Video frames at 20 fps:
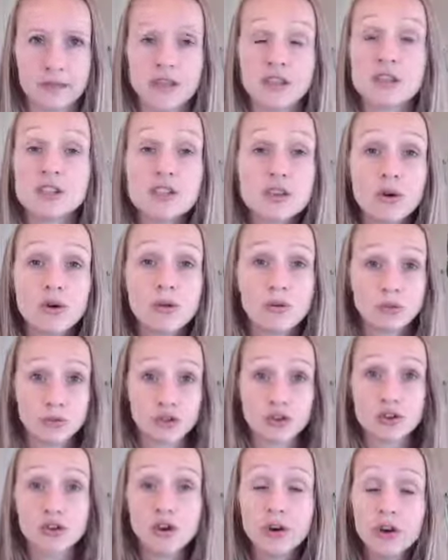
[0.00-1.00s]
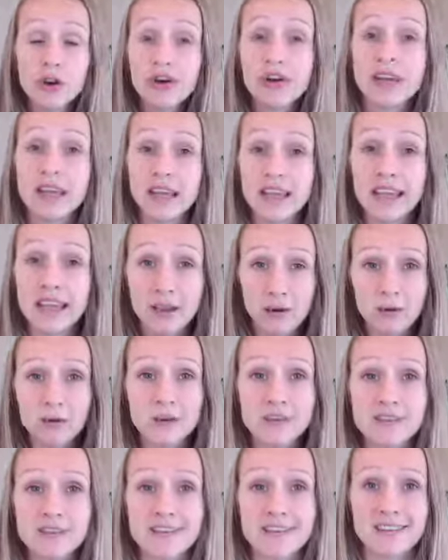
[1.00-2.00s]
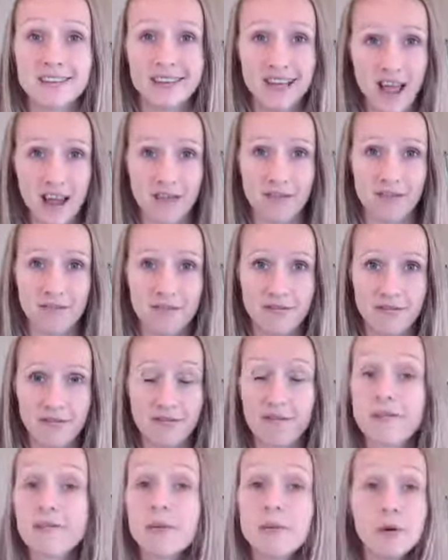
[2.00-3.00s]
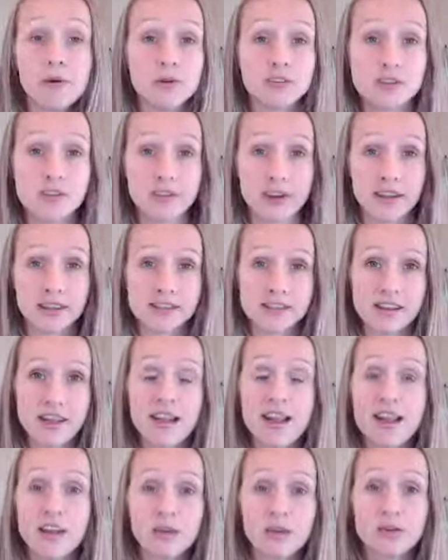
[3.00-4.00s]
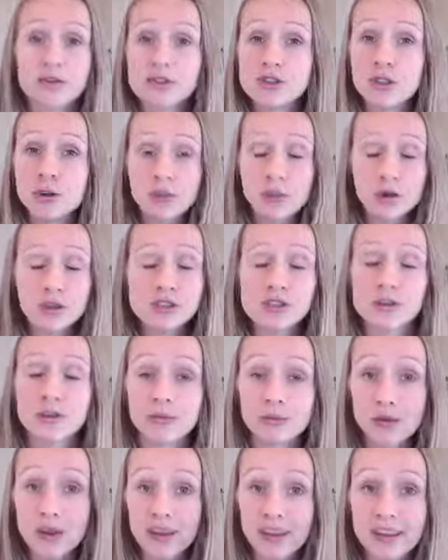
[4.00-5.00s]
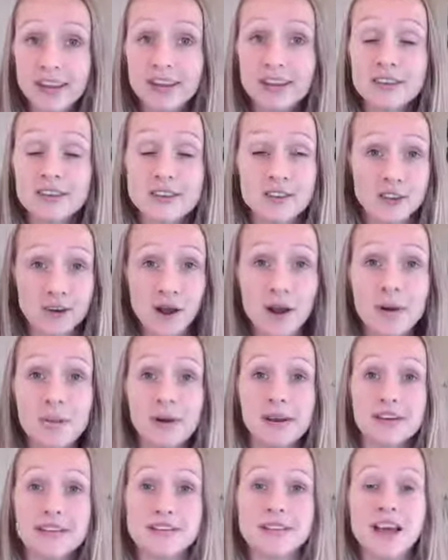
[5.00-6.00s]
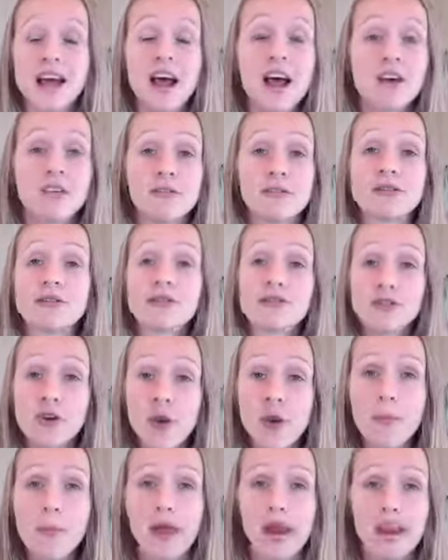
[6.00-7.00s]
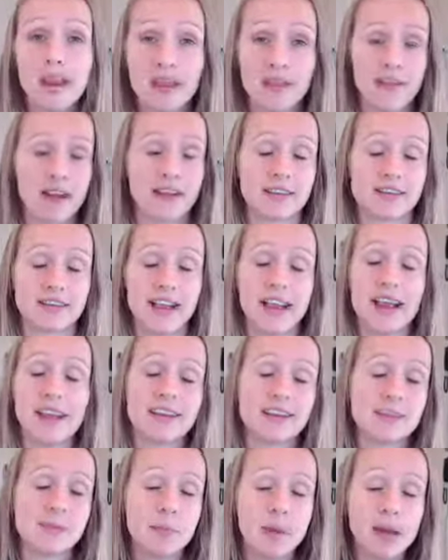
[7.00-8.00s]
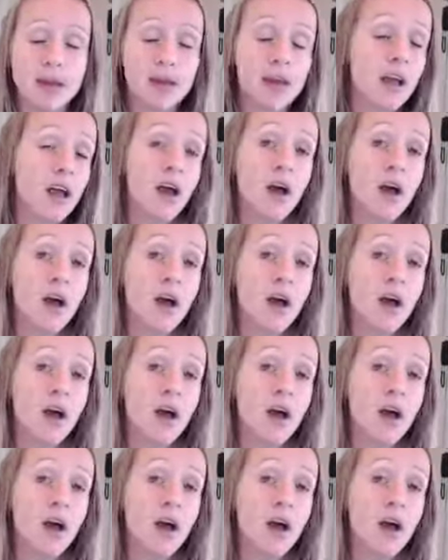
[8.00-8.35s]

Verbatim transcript: So sugar equals love for most of us. Those two words are really synonymous for so many of us. And it's been